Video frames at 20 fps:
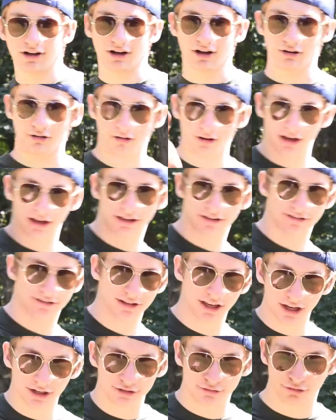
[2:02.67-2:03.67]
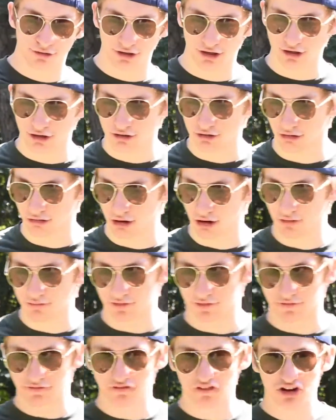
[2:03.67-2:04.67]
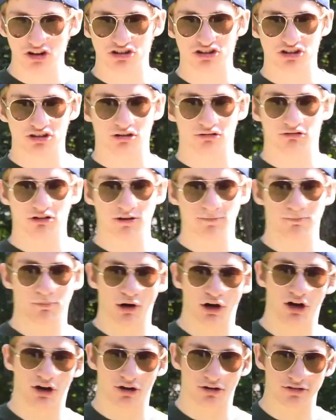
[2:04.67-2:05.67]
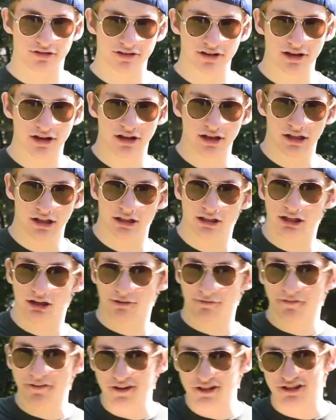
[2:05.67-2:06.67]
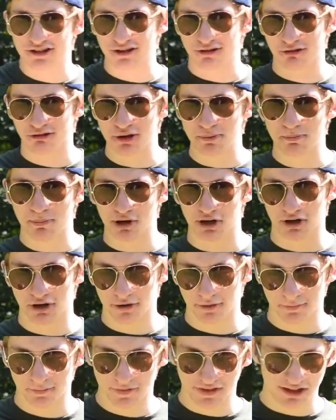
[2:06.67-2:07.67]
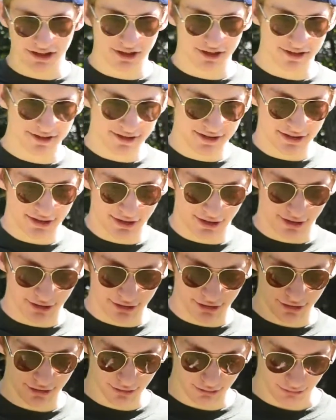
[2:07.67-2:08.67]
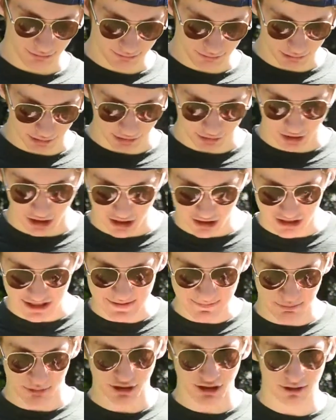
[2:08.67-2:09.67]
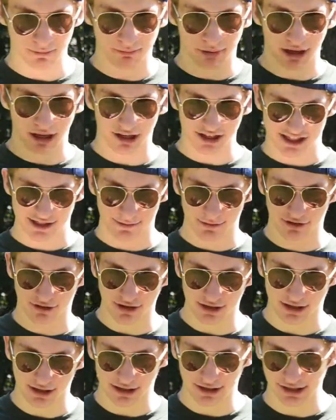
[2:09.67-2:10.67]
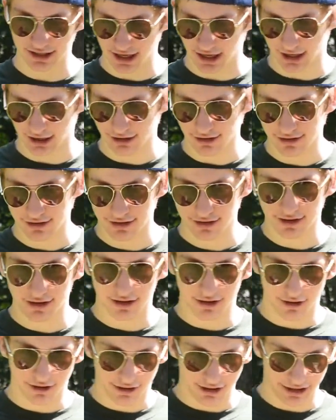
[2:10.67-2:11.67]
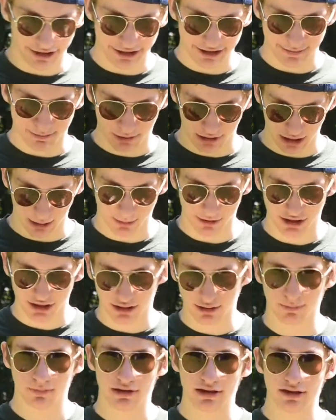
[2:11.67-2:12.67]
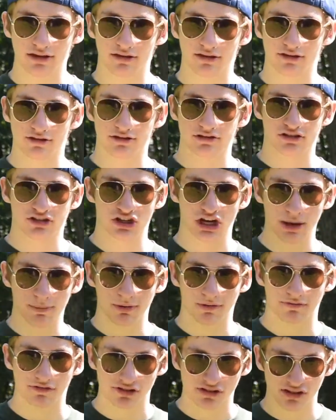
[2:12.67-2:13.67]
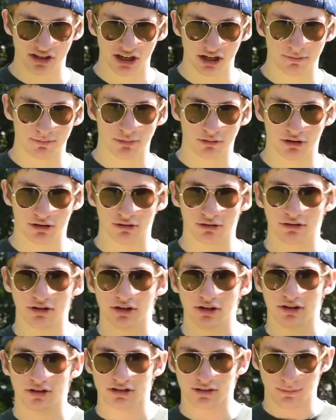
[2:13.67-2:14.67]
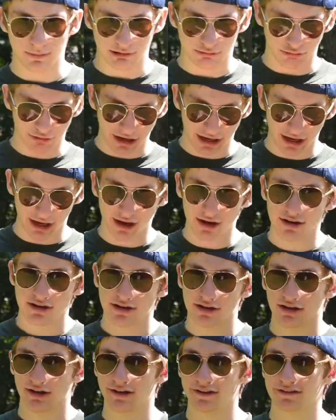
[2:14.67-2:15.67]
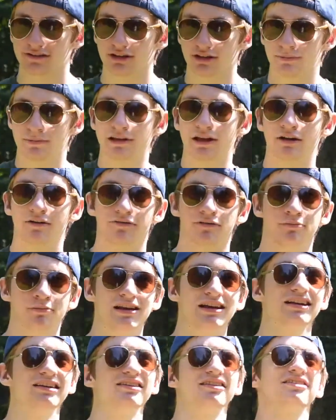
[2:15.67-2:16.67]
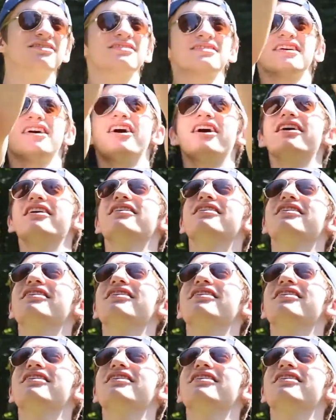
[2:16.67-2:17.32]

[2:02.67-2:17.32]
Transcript: Alright, next we're gonna go over first degree burns. Now, first degree burn is the lightest burn possible you can get. And it's probably gonna be in the shape of a sunburn. It's gonna be red, and it's gonna be out from being in the sun